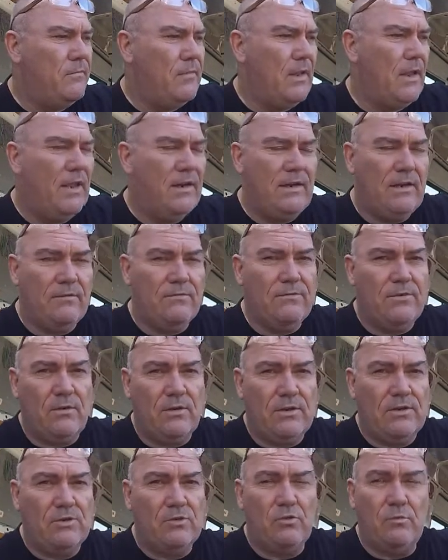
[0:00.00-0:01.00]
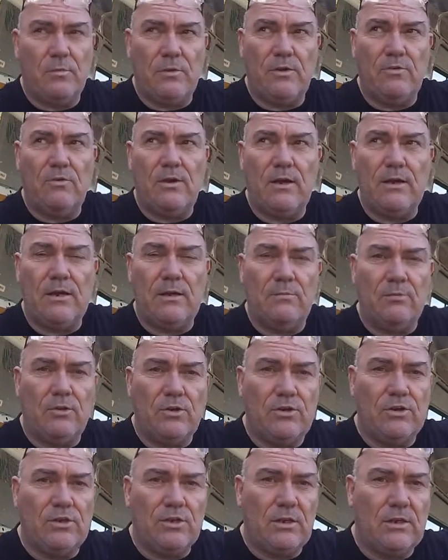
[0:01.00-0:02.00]
any advice will be greatly
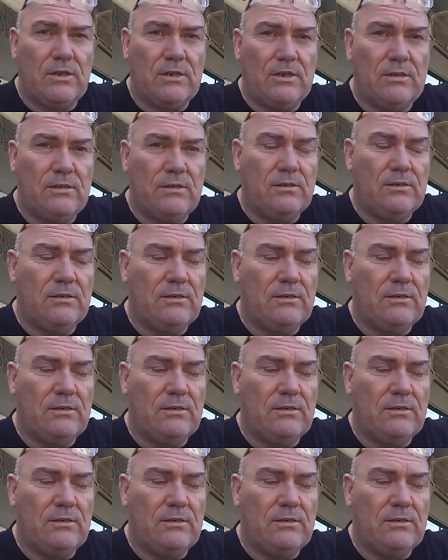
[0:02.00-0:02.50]
appreciated.